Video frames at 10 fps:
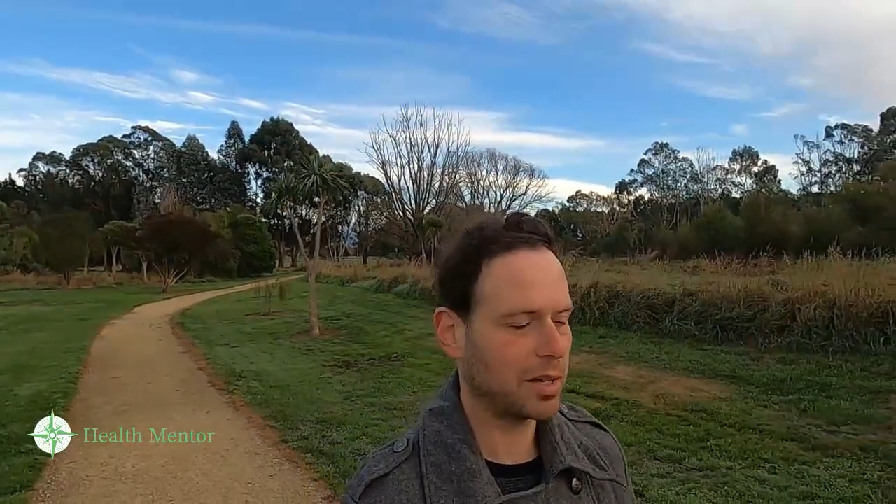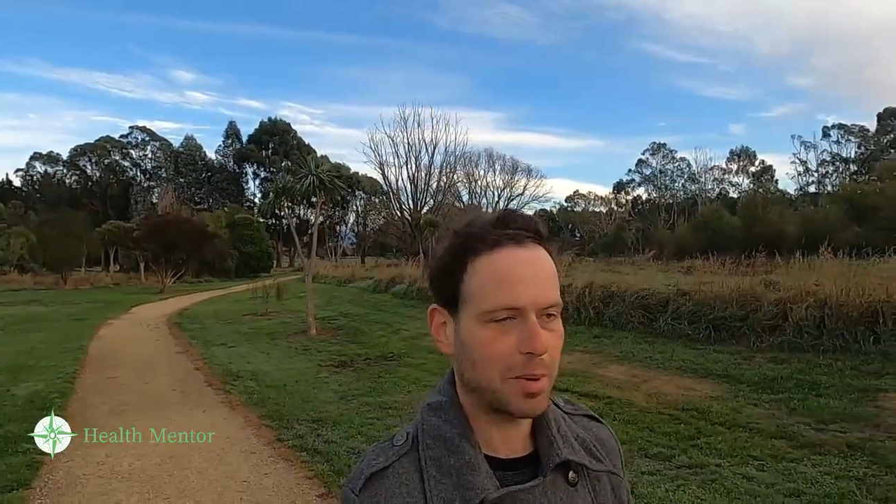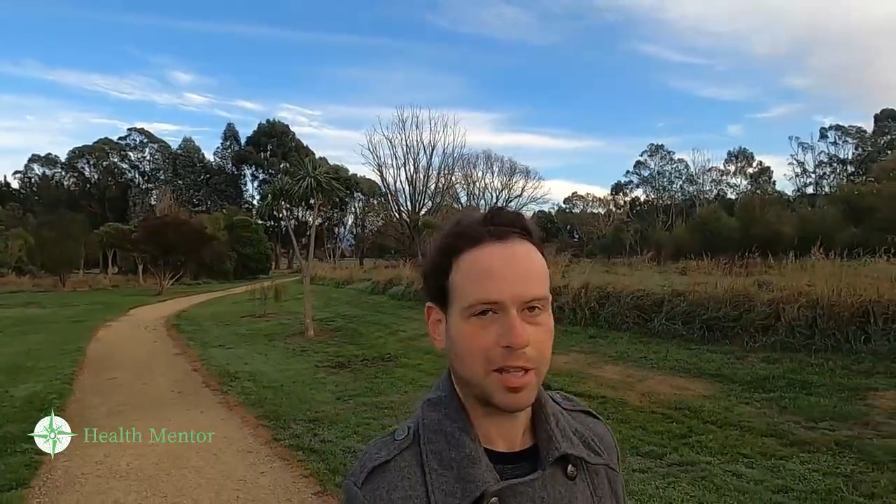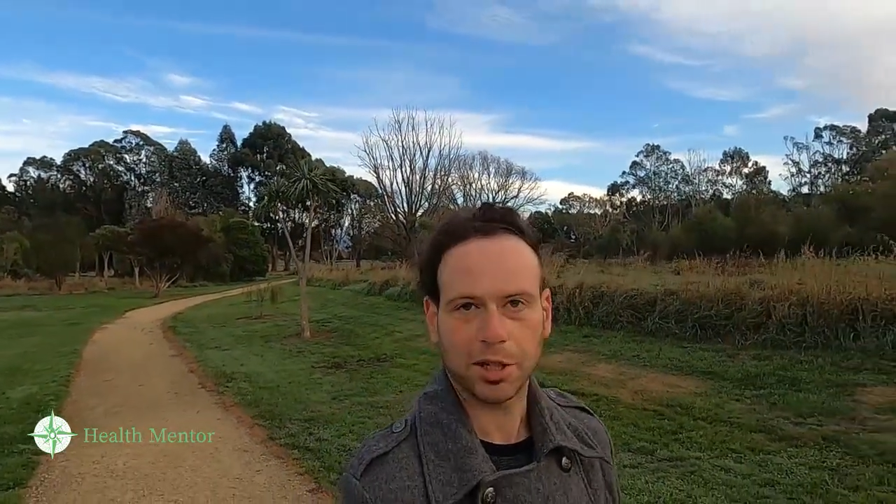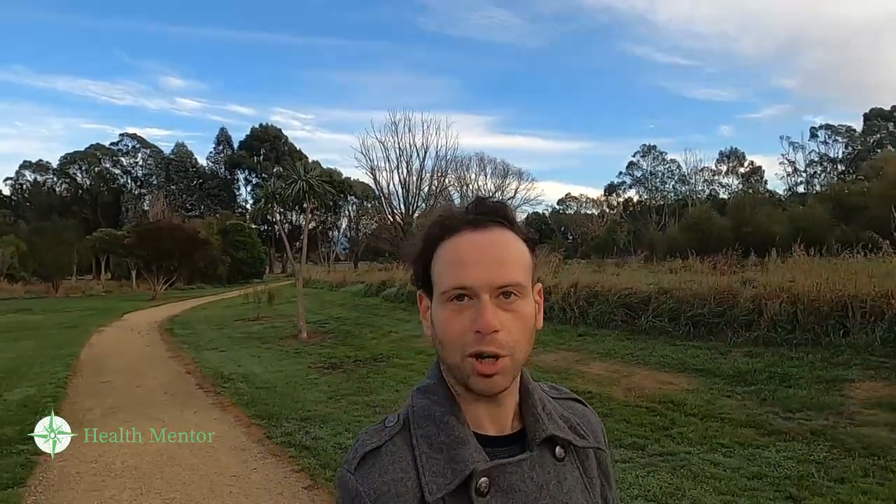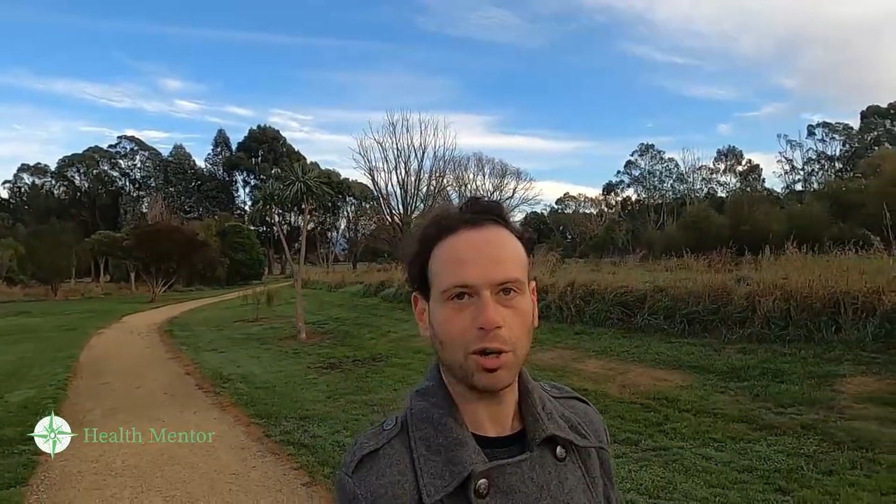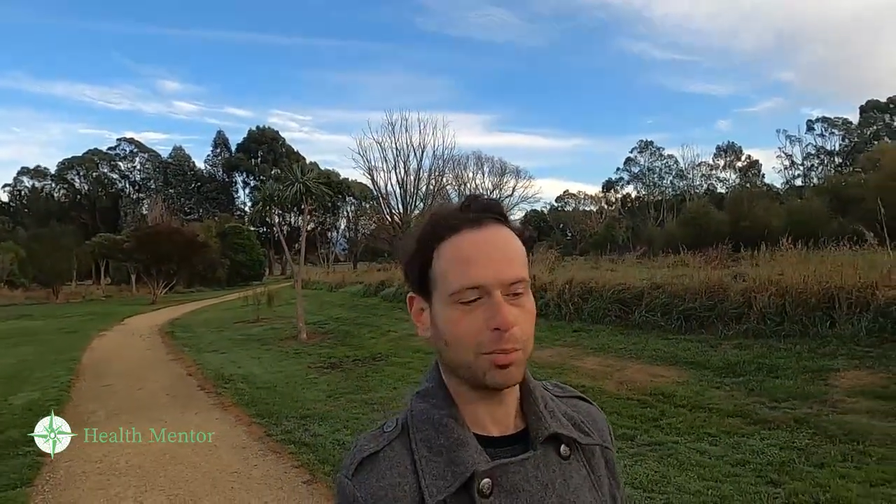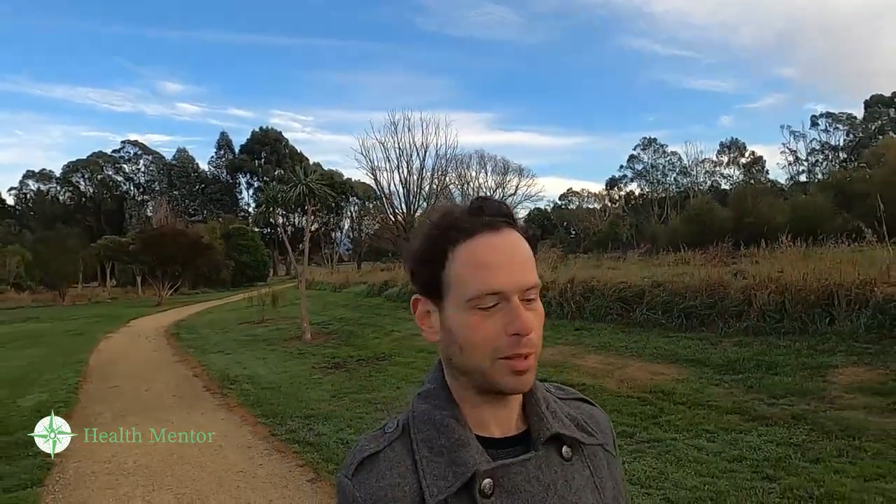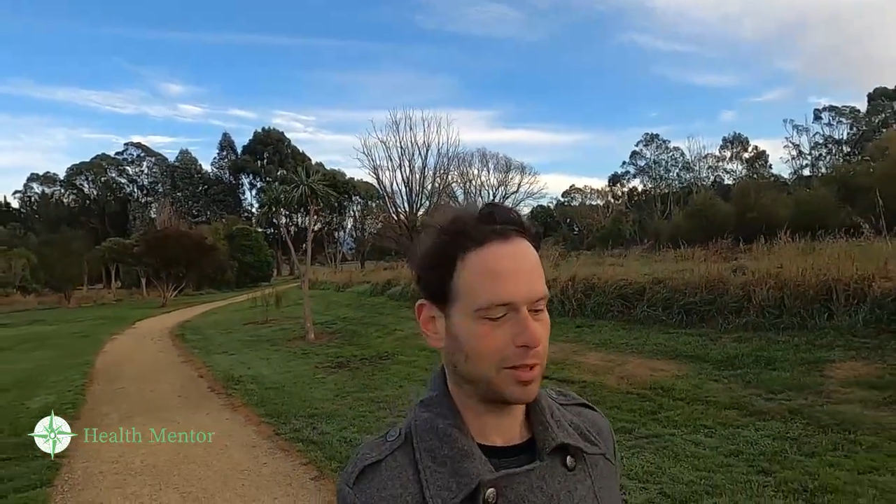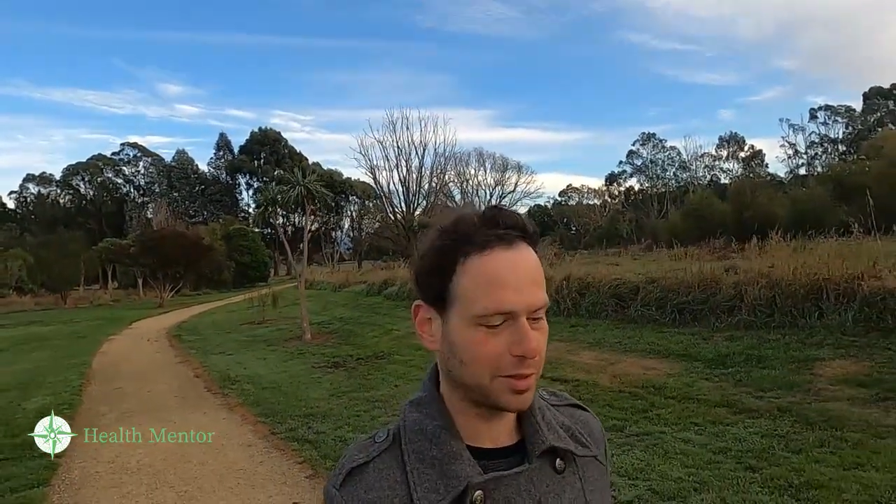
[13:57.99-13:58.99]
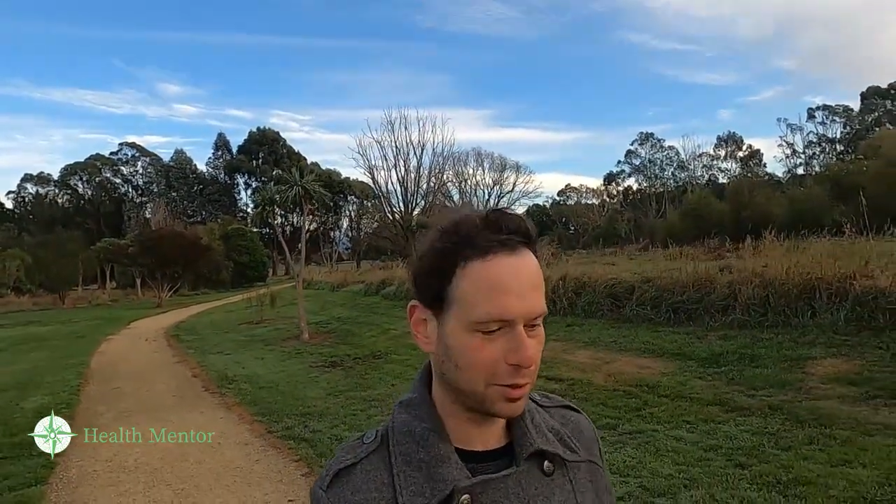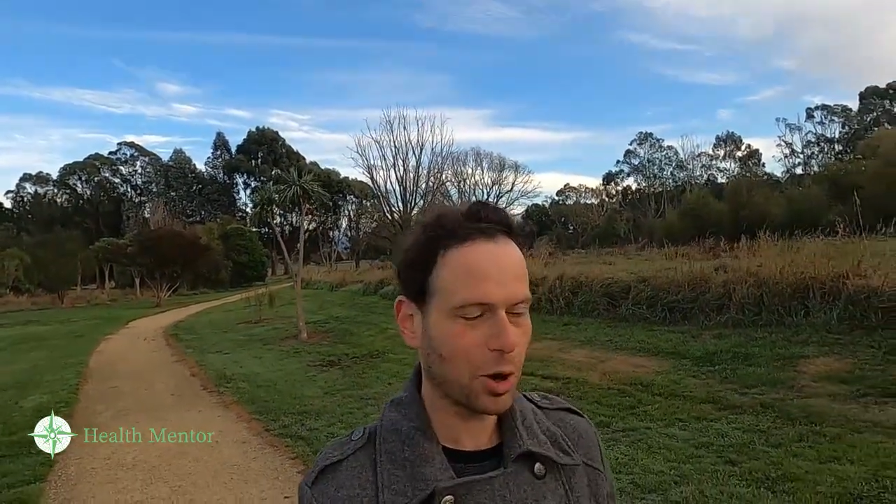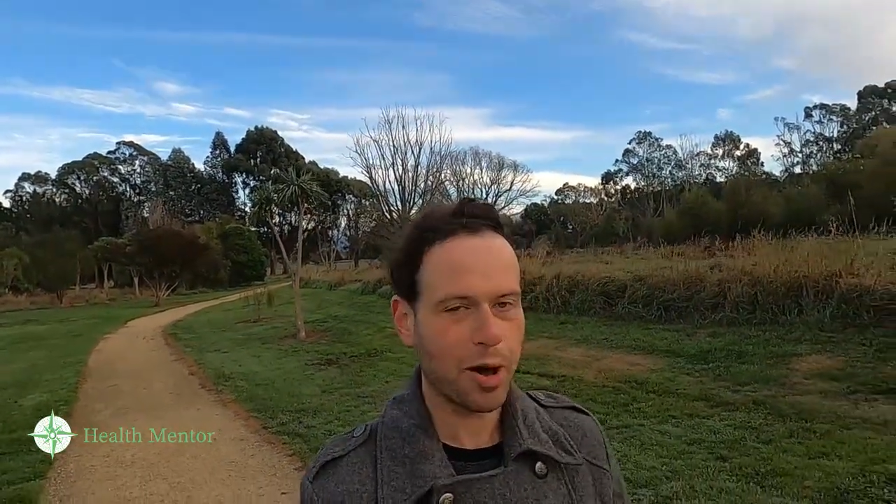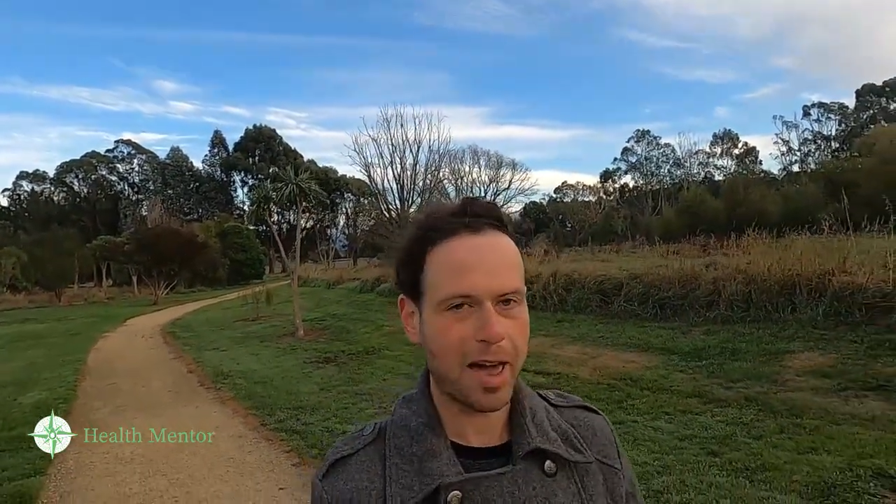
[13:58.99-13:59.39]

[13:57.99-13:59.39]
and my soul was so